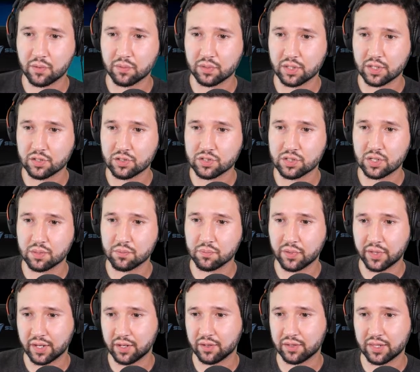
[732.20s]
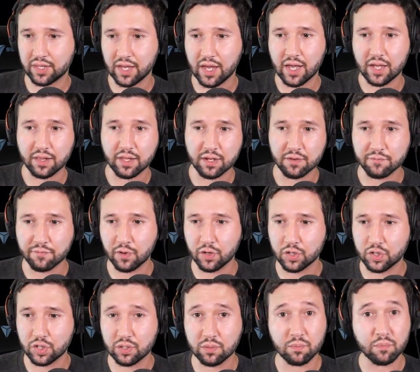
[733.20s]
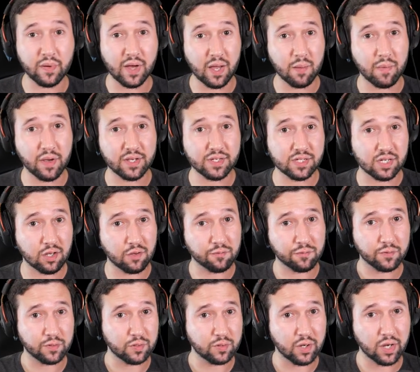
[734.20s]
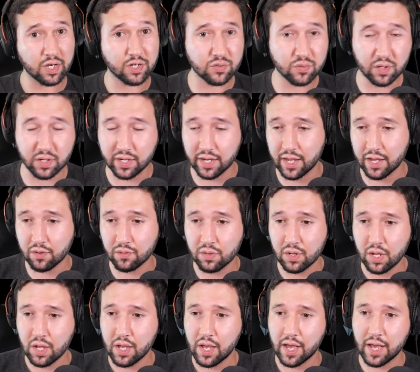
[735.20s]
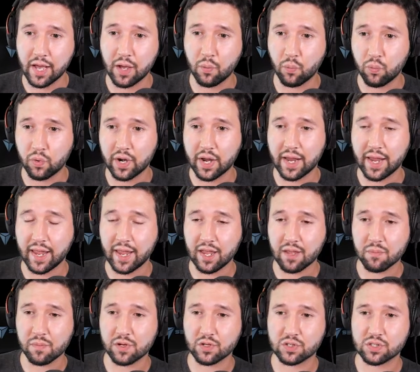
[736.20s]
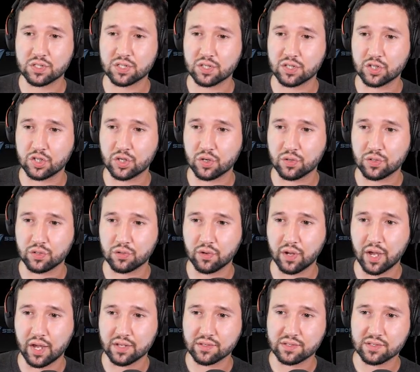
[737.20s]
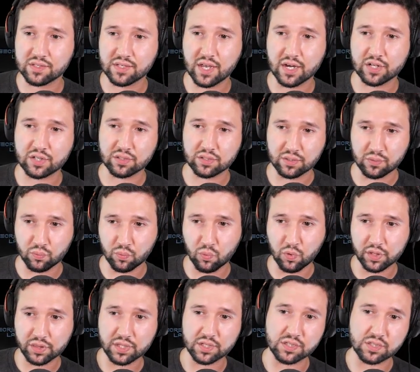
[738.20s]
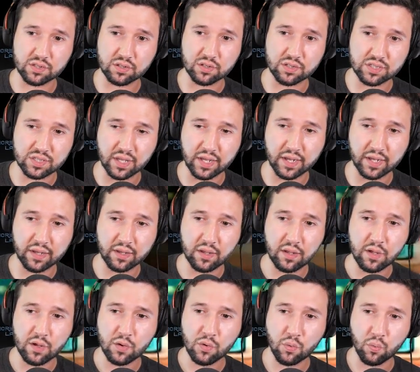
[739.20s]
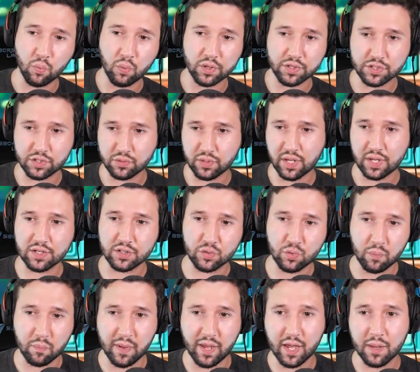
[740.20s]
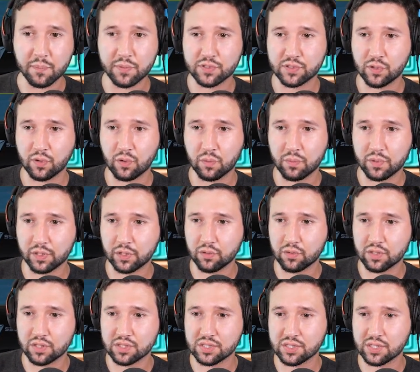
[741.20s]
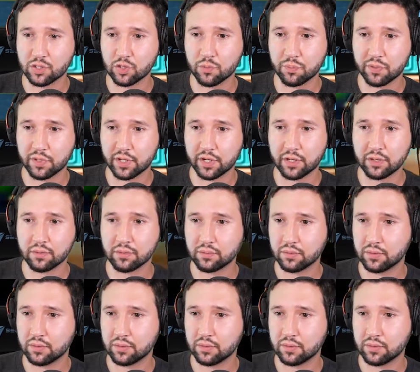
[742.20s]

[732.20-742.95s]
really interested in playing in the online function by myself for you guys right now. What I am interested in showing you guys is actually what this looks like once you get into a map. So I'm going to go to single player.